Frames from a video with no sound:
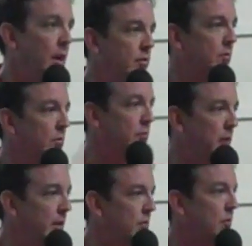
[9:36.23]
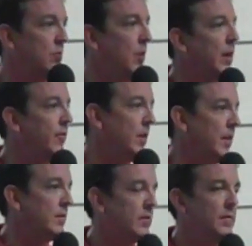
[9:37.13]
high school, trade school, whatever it
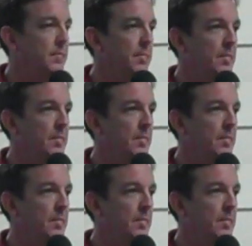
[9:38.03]
is,